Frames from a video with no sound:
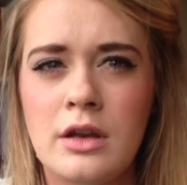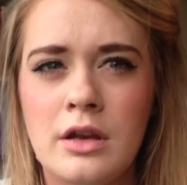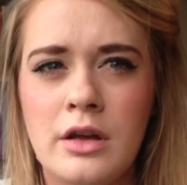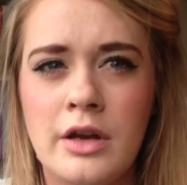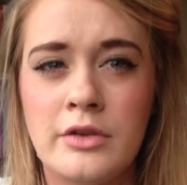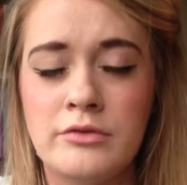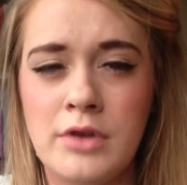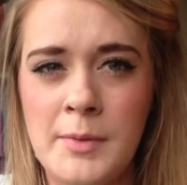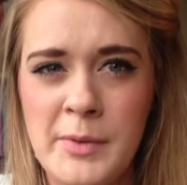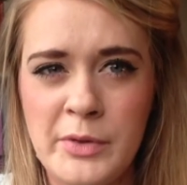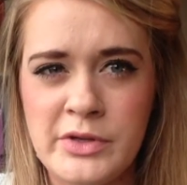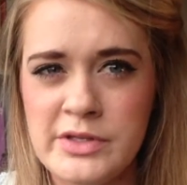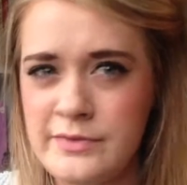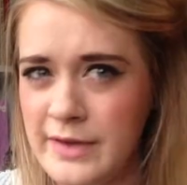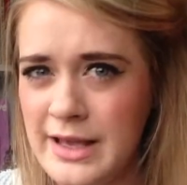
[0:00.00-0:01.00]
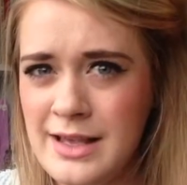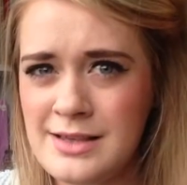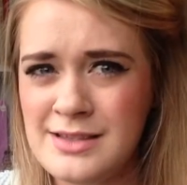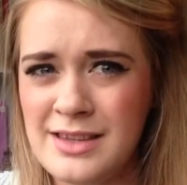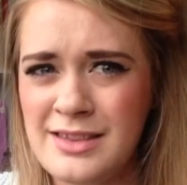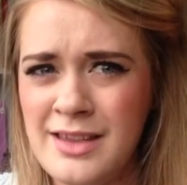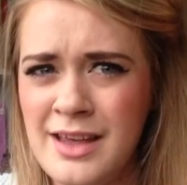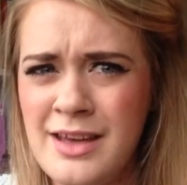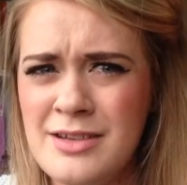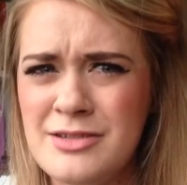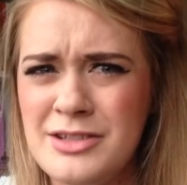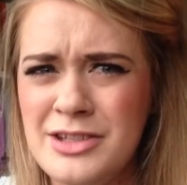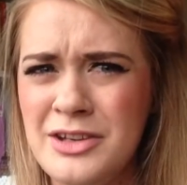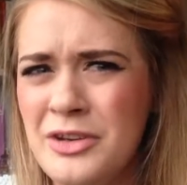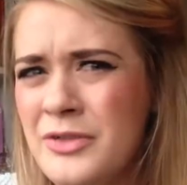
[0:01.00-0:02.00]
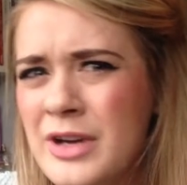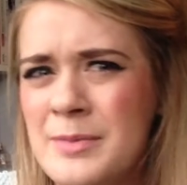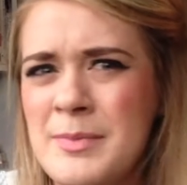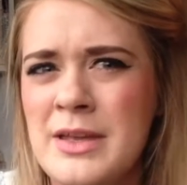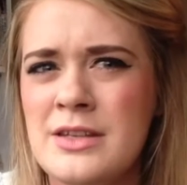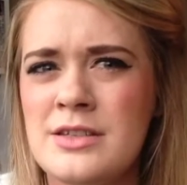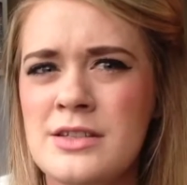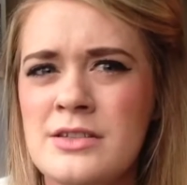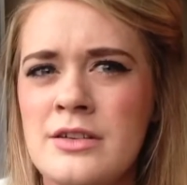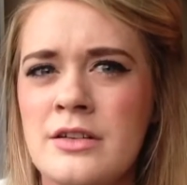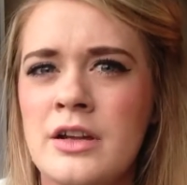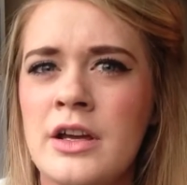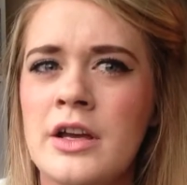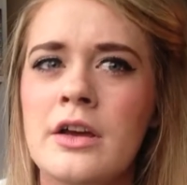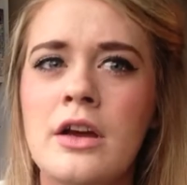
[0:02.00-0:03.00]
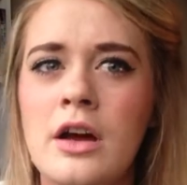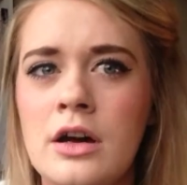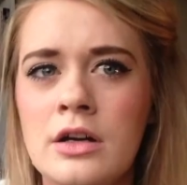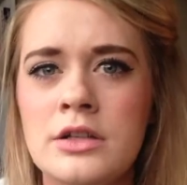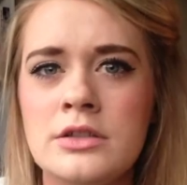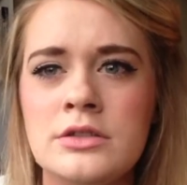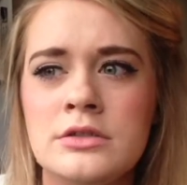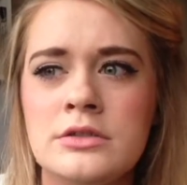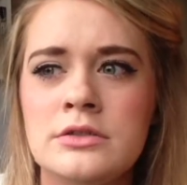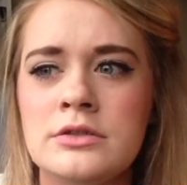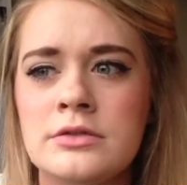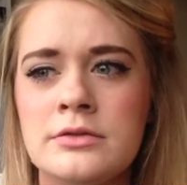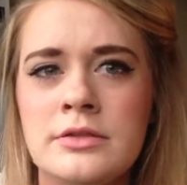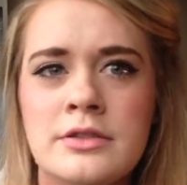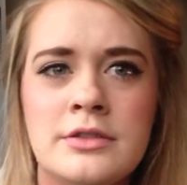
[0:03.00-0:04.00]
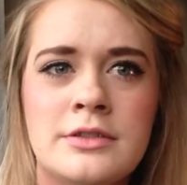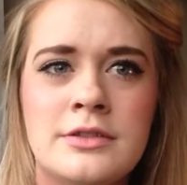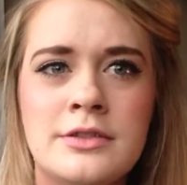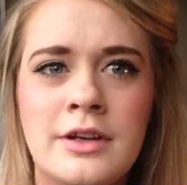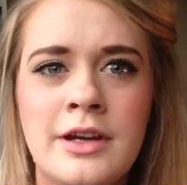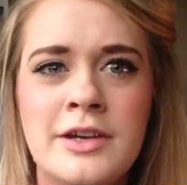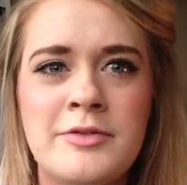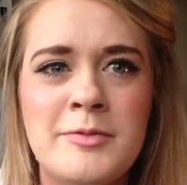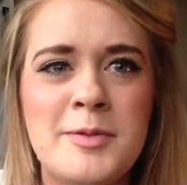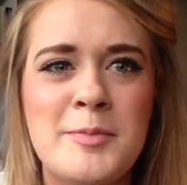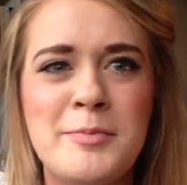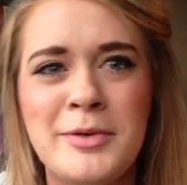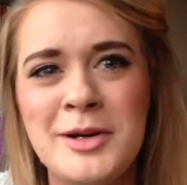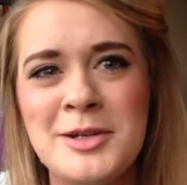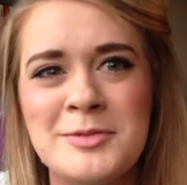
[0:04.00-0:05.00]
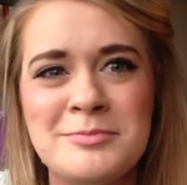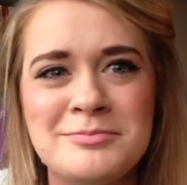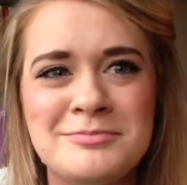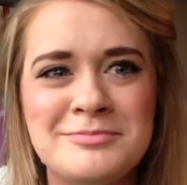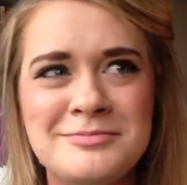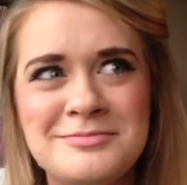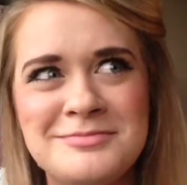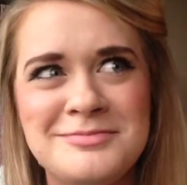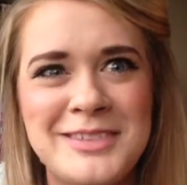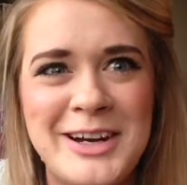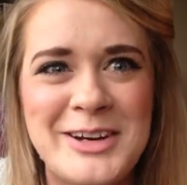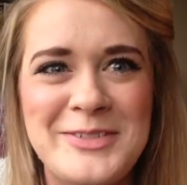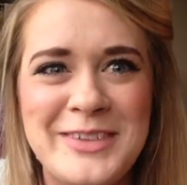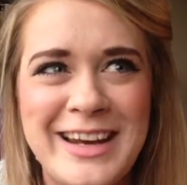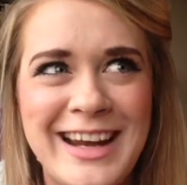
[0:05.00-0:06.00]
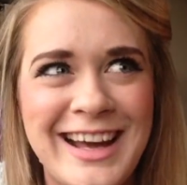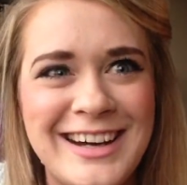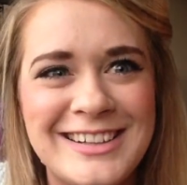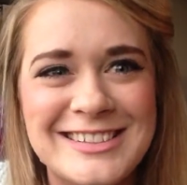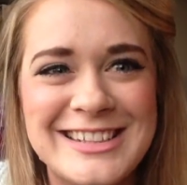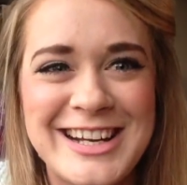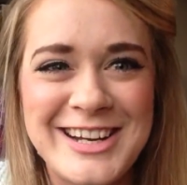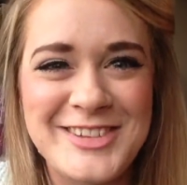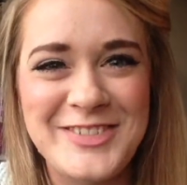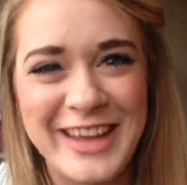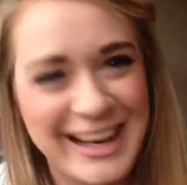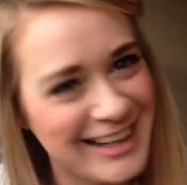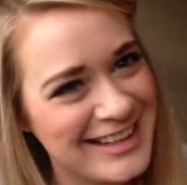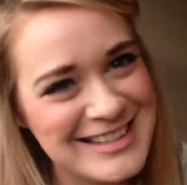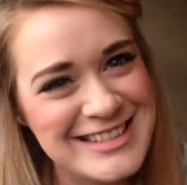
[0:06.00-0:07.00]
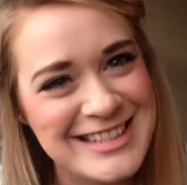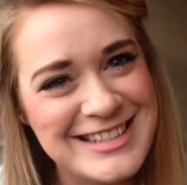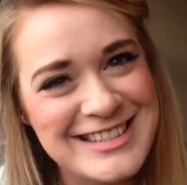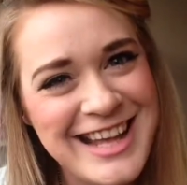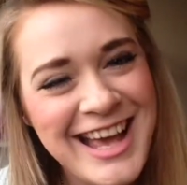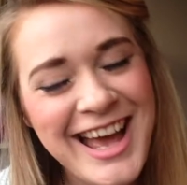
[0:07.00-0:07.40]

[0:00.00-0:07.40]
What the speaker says: kind of rub it on his face in that. Do you know what I mean? She's not like, oh, started from the bottom, where are we now, kind of thing. Like, she's